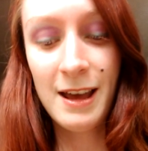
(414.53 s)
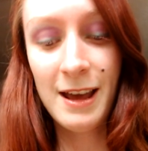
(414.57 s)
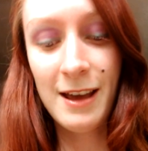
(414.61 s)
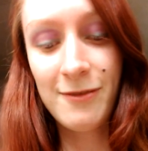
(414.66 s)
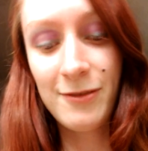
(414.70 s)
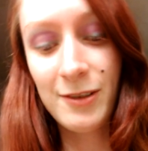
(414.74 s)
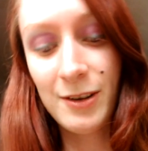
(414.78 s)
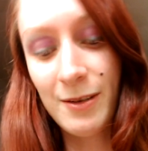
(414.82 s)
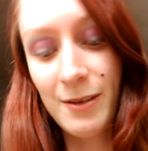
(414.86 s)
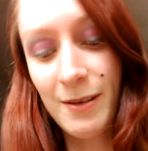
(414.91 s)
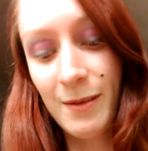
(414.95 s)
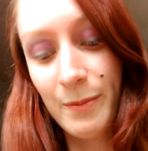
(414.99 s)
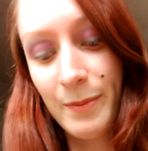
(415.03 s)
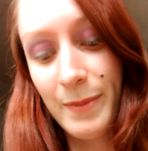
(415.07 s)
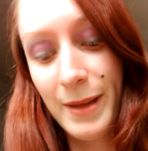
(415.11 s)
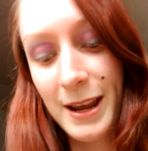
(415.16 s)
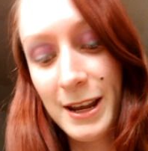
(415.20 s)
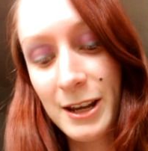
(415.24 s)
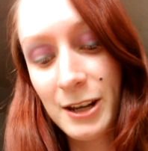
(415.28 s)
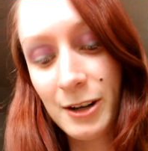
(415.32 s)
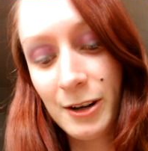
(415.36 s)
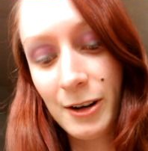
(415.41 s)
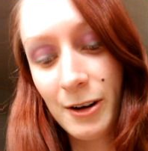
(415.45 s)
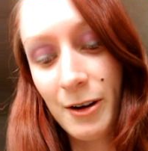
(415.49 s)
if you
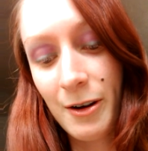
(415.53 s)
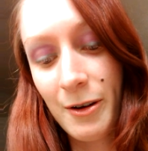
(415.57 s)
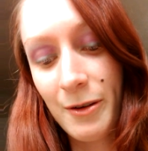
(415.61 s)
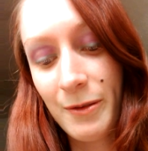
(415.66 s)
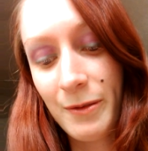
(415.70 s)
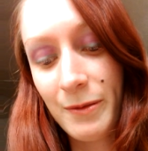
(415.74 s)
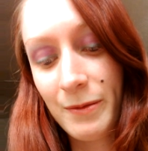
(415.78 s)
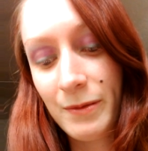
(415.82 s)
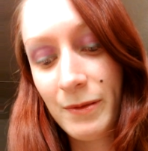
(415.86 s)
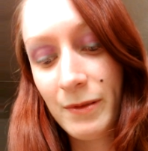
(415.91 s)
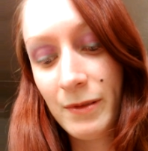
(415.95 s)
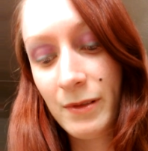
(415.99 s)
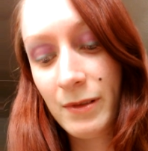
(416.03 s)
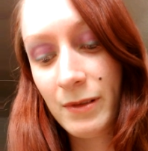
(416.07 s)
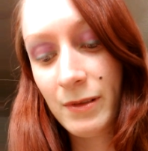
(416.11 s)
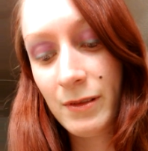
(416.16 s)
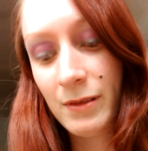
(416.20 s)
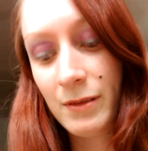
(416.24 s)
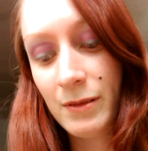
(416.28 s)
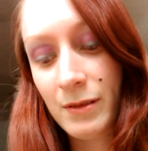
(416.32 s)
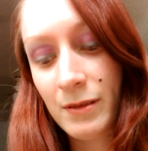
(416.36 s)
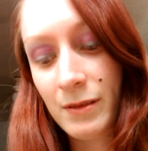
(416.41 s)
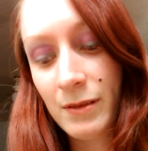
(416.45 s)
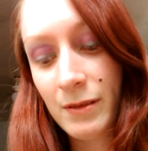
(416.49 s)
make your own
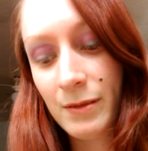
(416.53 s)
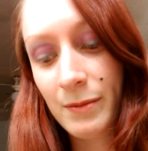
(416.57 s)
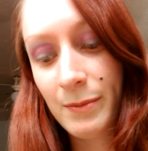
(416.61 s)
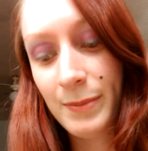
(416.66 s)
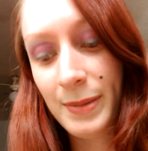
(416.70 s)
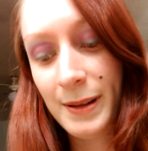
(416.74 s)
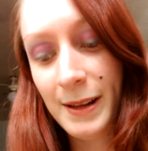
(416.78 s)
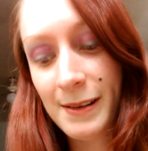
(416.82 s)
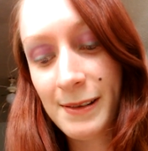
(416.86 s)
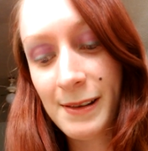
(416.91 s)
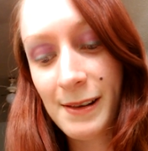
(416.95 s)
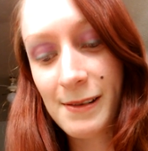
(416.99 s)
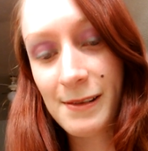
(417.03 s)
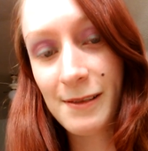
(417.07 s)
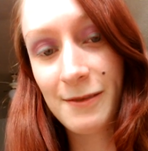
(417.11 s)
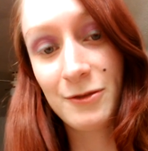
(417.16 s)
pieces